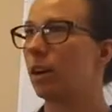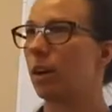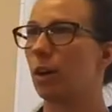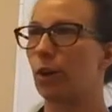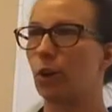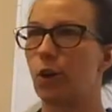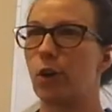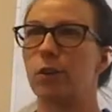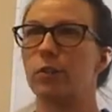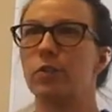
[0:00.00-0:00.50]
A
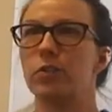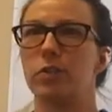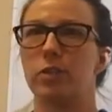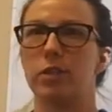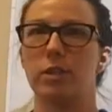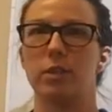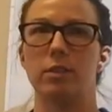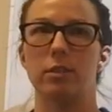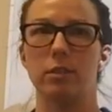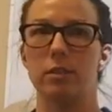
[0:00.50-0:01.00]

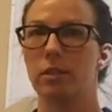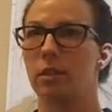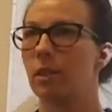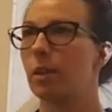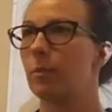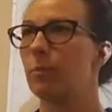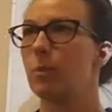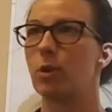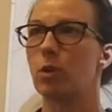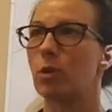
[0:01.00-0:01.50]
constant.
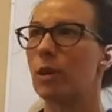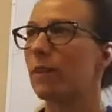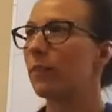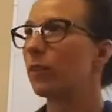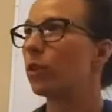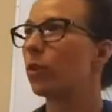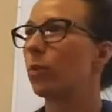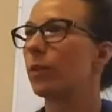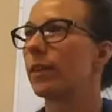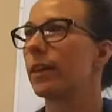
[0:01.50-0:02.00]
But you never
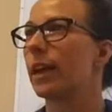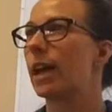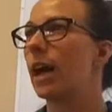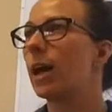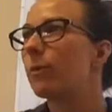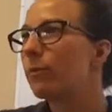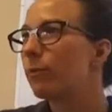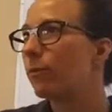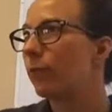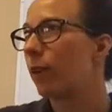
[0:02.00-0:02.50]
know where they
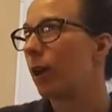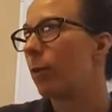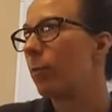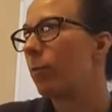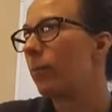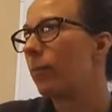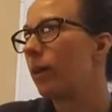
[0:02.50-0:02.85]
come from.